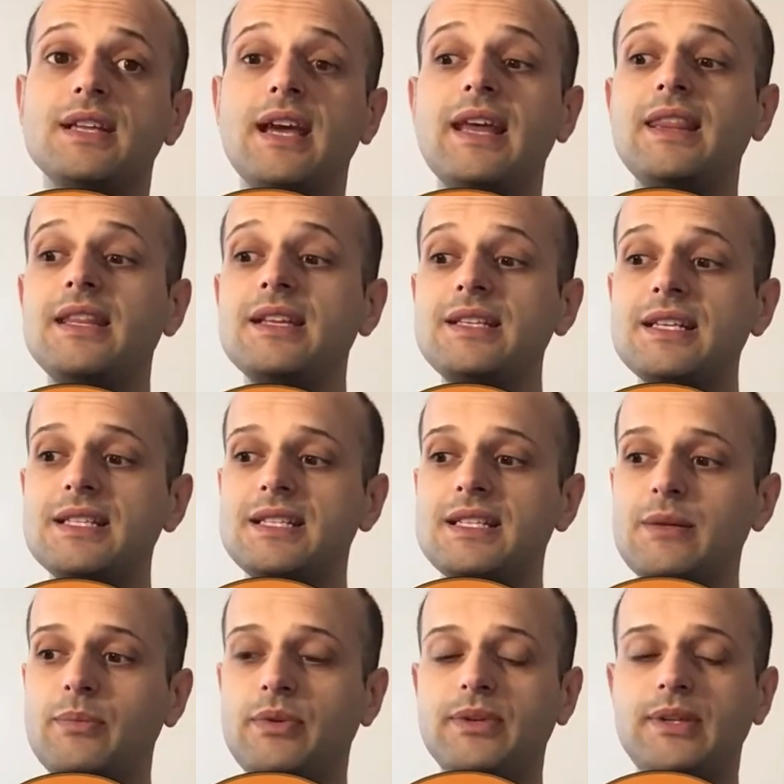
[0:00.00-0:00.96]
And this
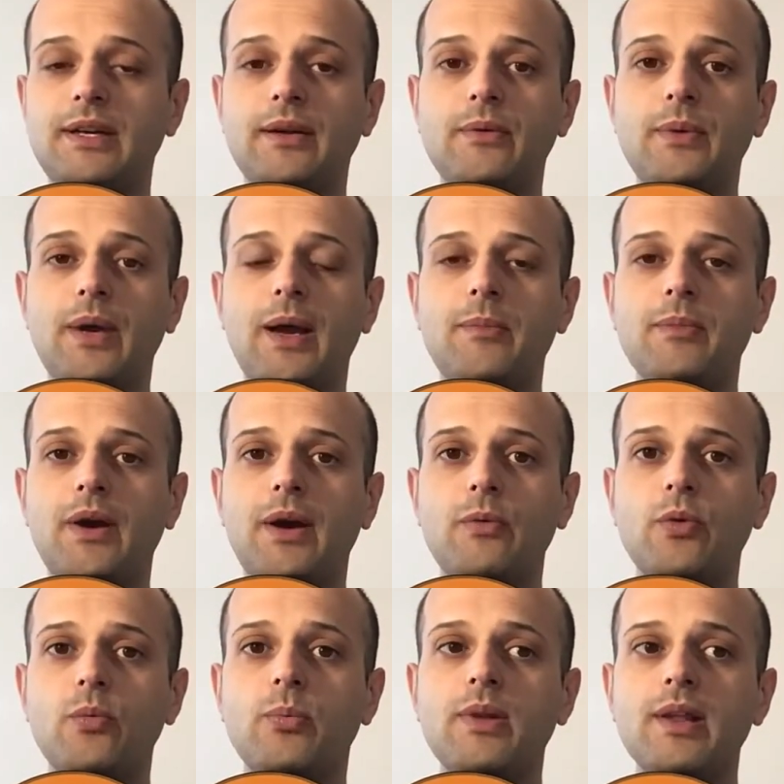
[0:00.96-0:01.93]
example that I
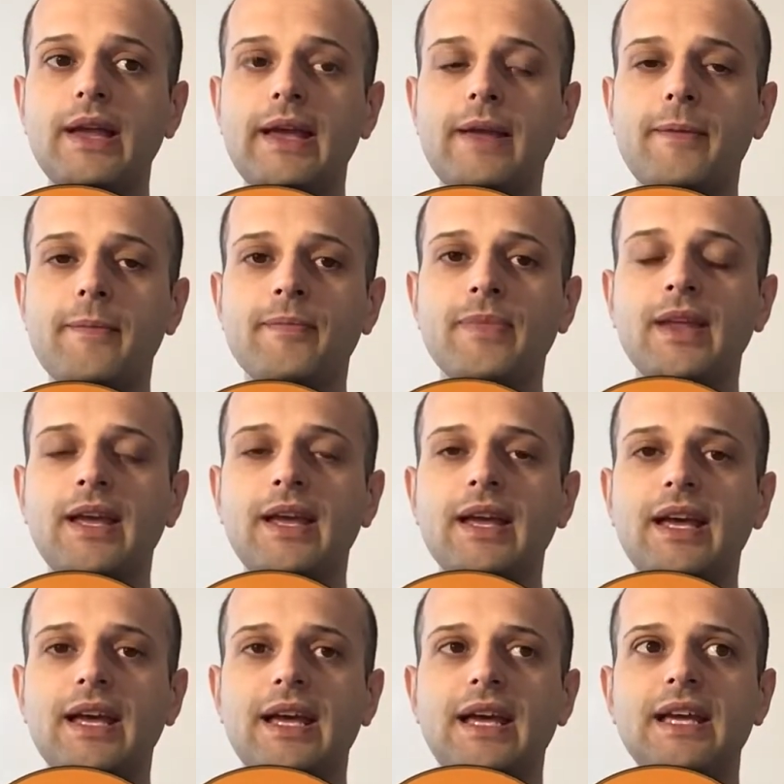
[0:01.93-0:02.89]
will play,
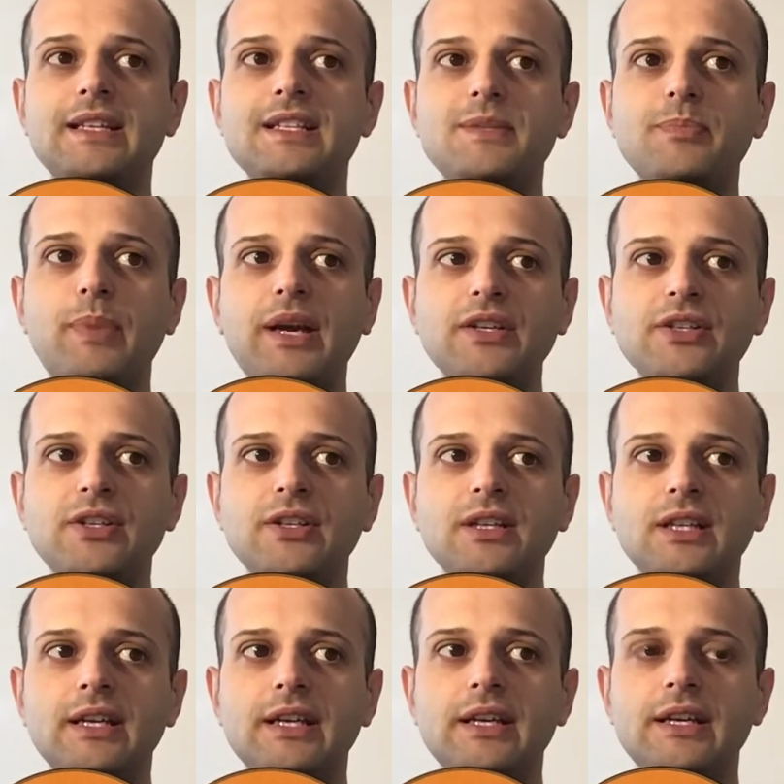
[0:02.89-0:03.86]
it's
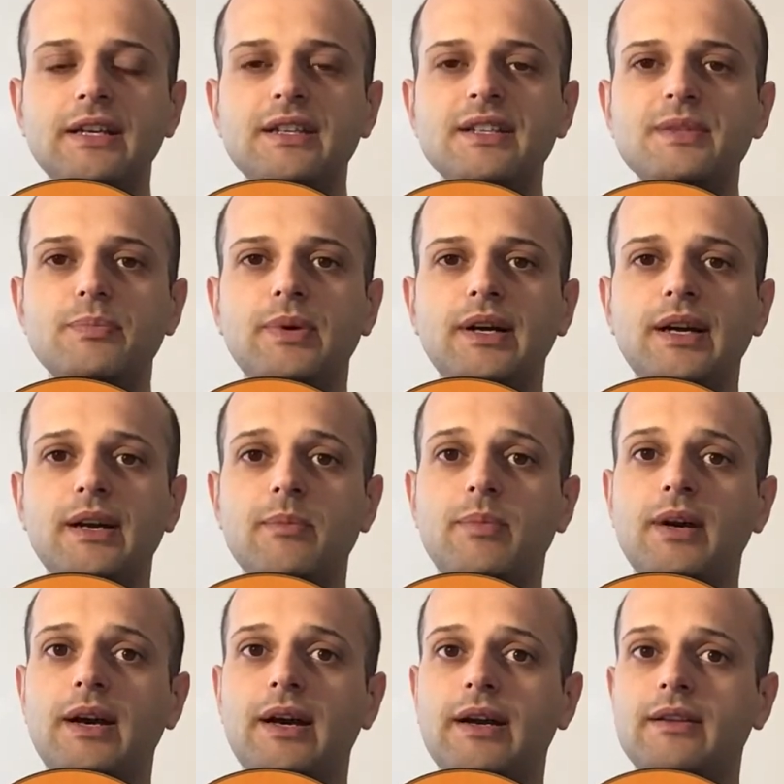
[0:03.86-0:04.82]
especially inspired
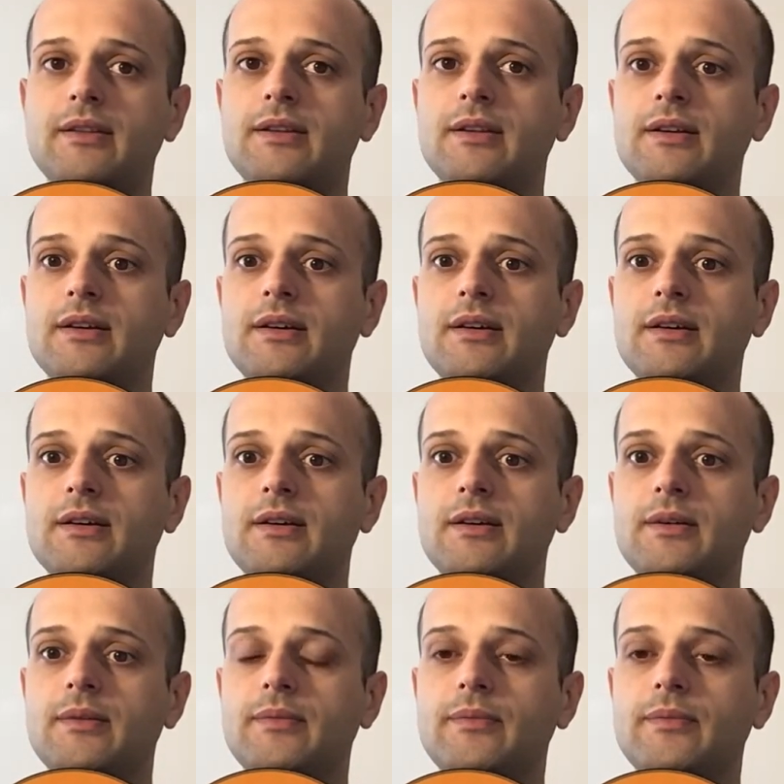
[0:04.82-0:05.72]
by the